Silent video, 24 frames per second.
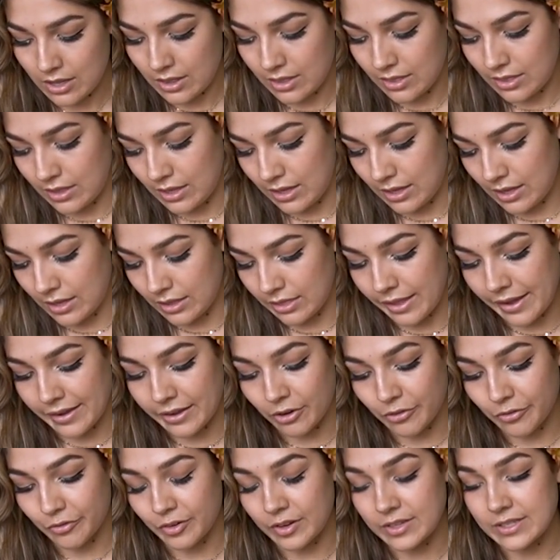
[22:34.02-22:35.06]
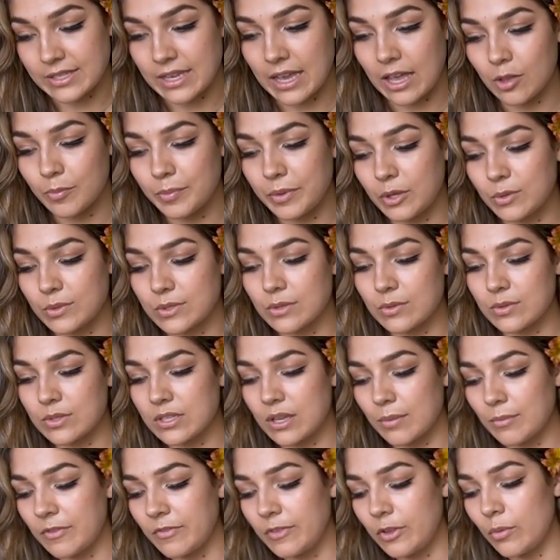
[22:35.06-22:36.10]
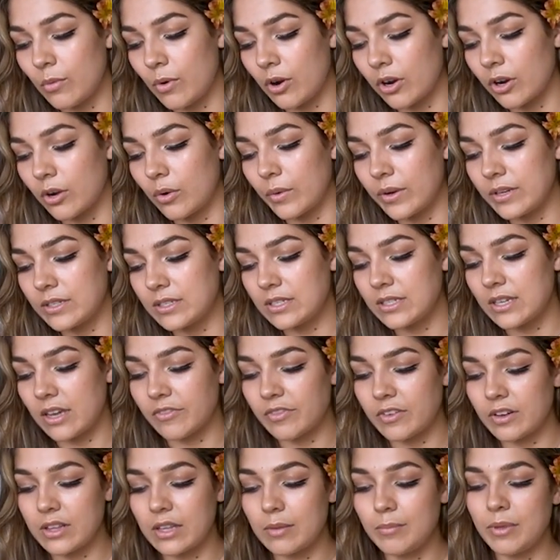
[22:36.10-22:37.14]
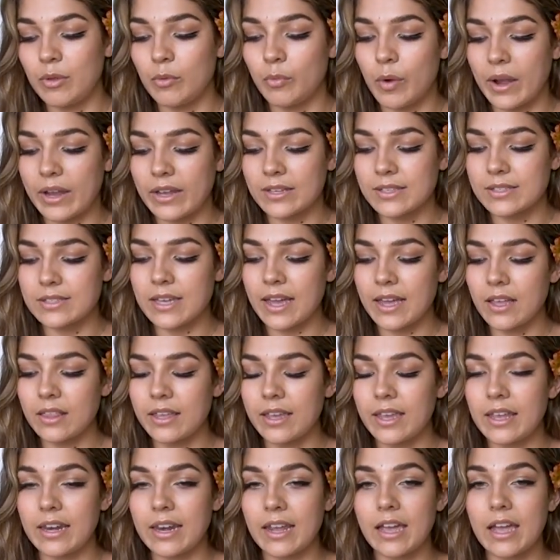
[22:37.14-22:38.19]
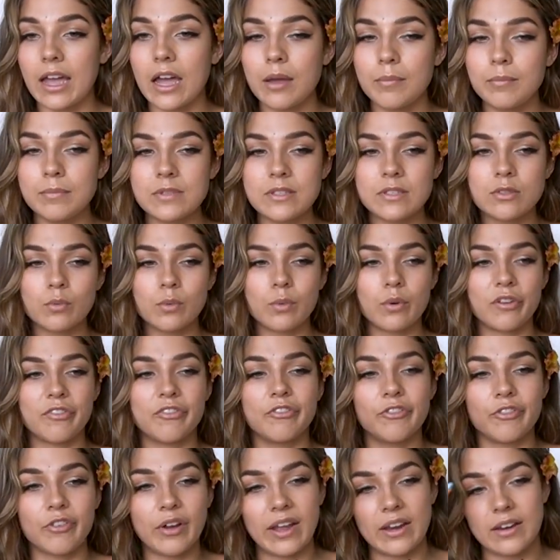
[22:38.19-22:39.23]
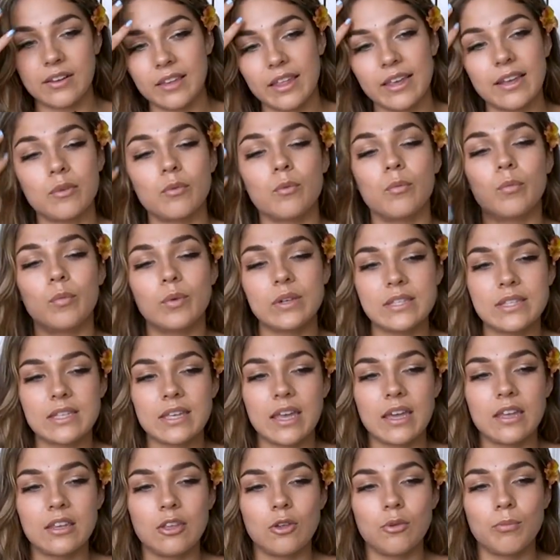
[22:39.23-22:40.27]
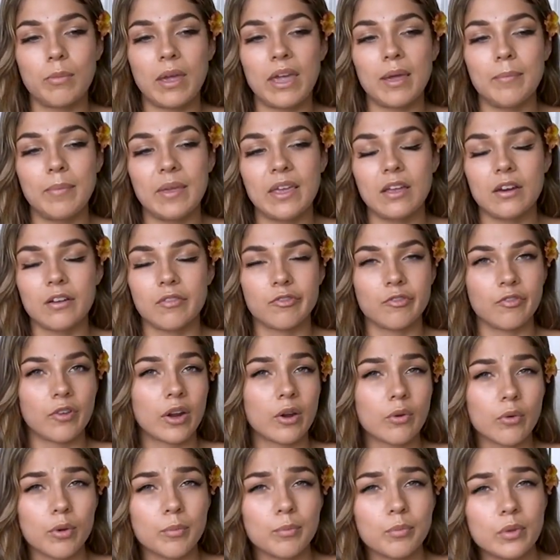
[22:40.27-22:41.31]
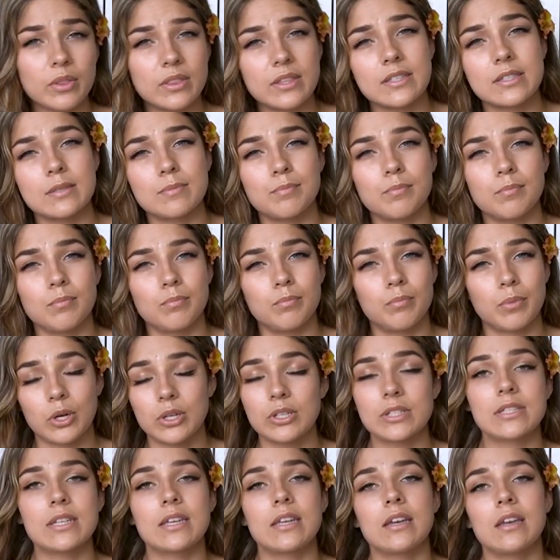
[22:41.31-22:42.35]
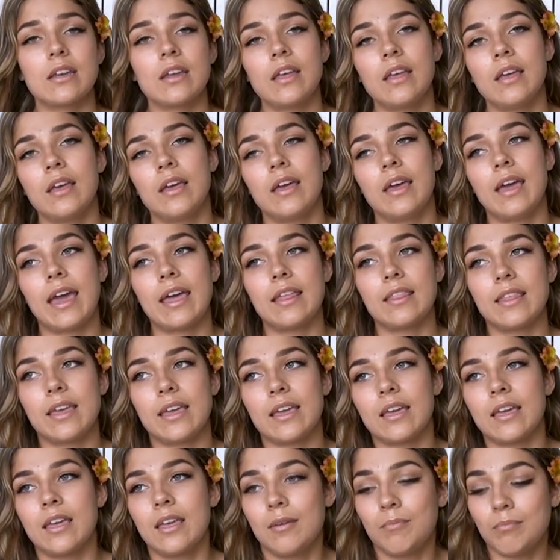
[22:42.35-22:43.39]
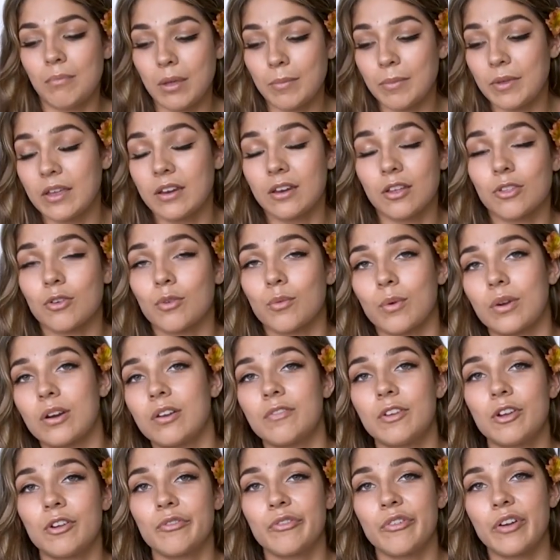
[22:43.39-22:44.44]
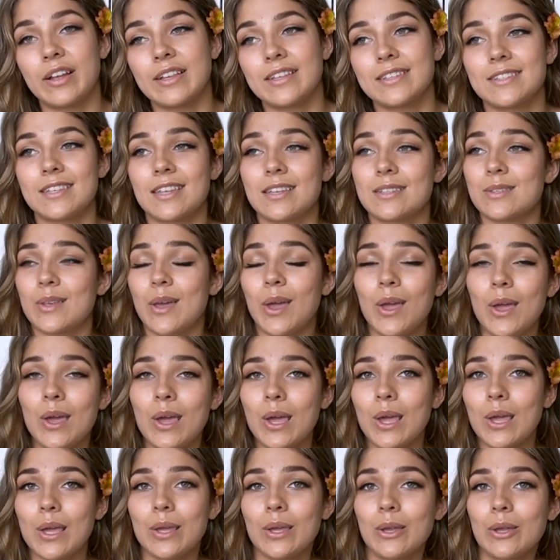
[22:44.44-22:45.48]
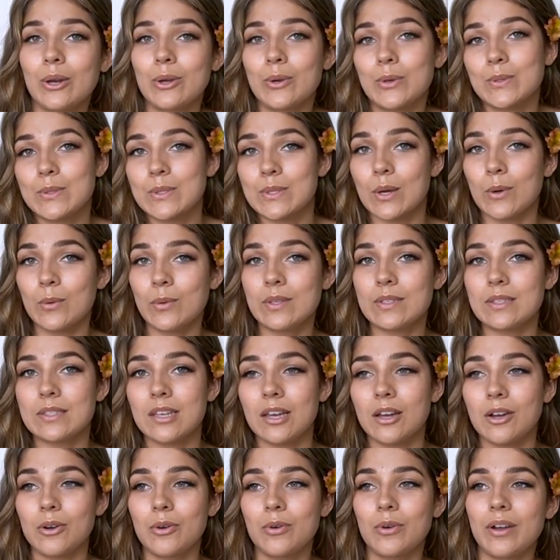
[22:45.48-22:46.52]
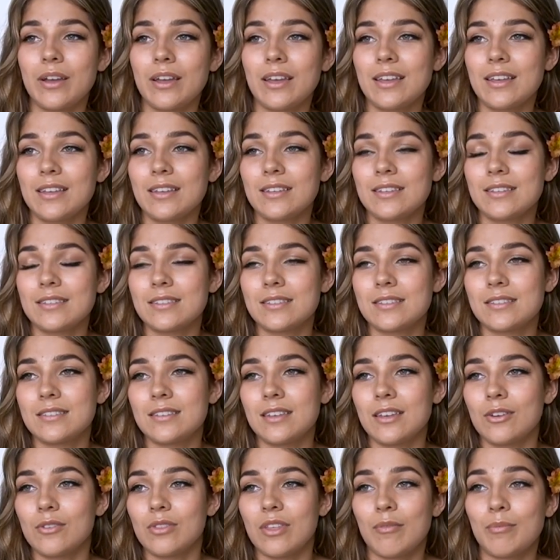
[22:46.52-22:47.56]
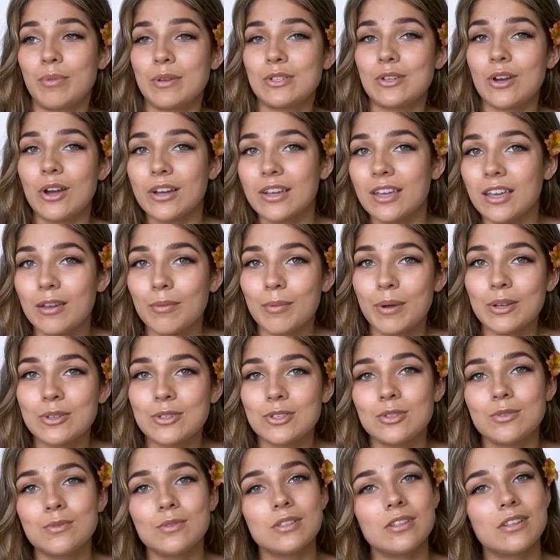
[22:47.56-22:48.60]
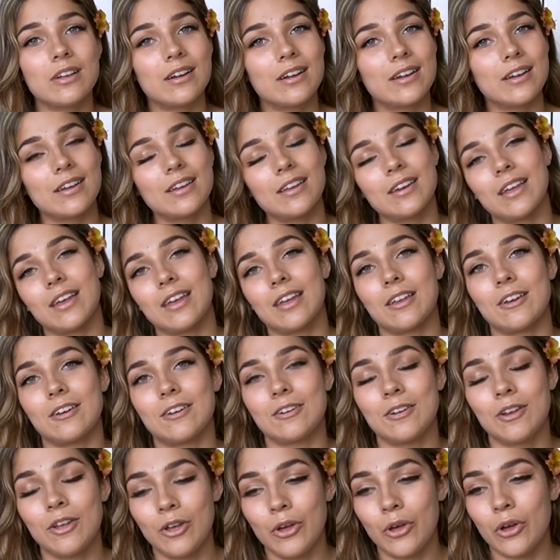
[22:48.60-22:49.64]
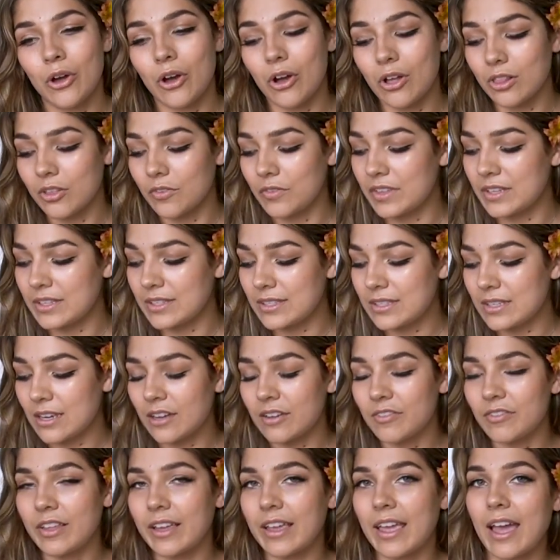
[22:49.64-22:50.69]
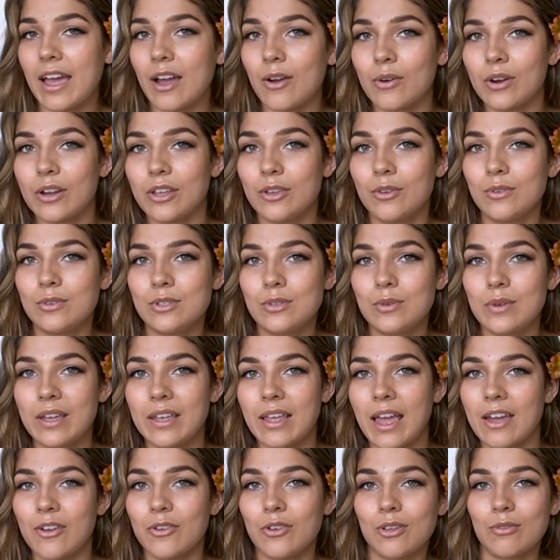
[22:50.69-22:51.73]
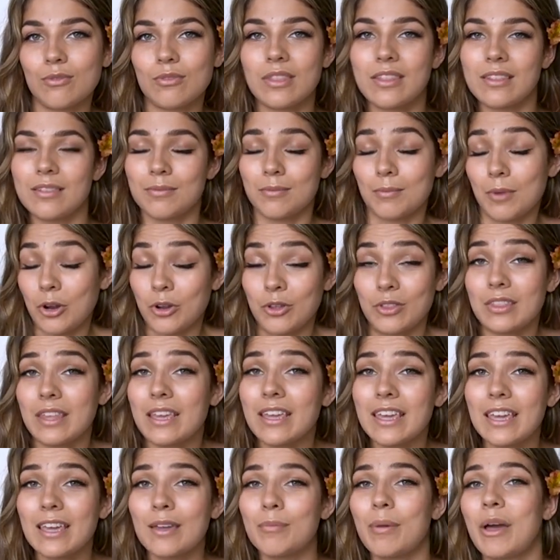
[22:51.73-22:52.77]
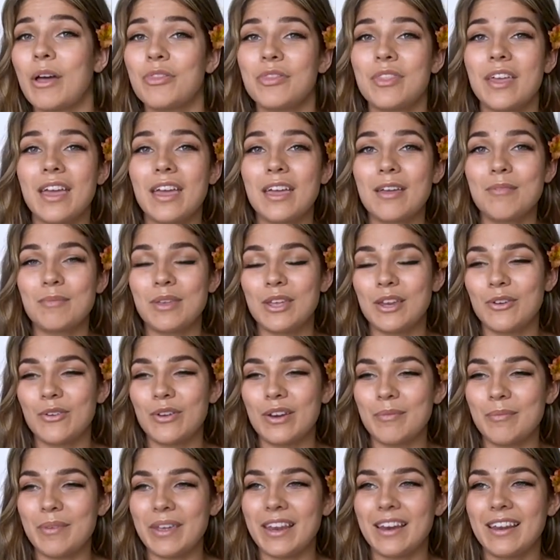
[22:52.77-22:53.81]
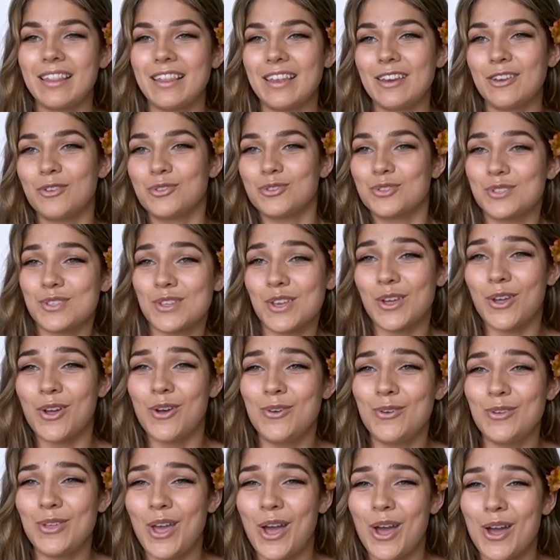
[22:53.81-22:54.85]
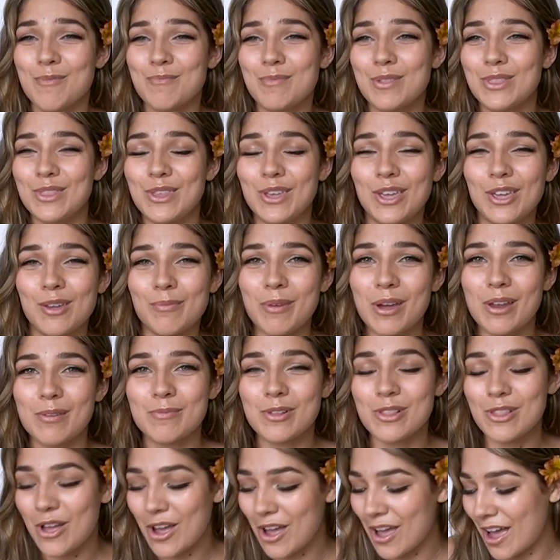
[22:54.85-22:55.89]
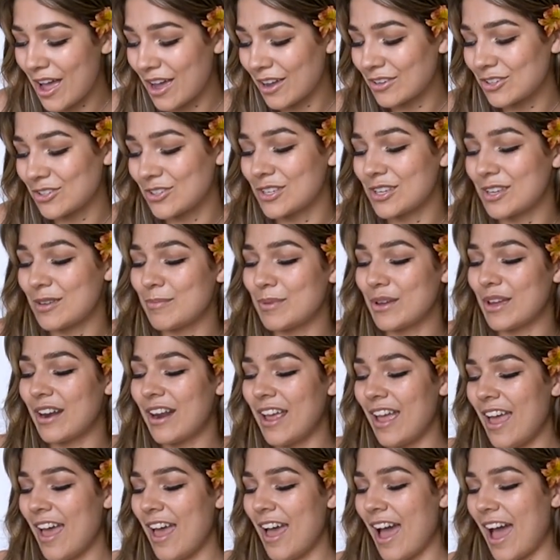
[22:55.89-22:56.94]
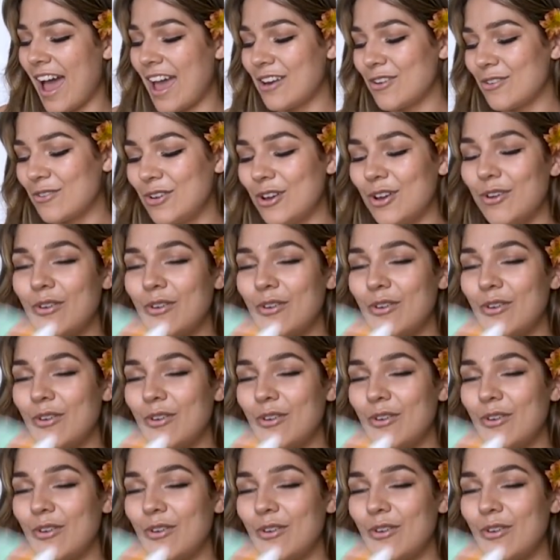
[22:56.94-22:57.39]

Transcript: the Let Your Friends Help You. So some of you are going to definitely be reconciling, and it comes through a friend. Like once again, you may be in a friend group with this person, and like maybe another one of your friends says, hey, you know, so and so is, you know, they've been talking about you a lot and all of this stuff, like how are you doing, how are you thinking about them, you know what I mean? And then you're just like, oh yeah, I've been thinking about them a lot actually, but I don't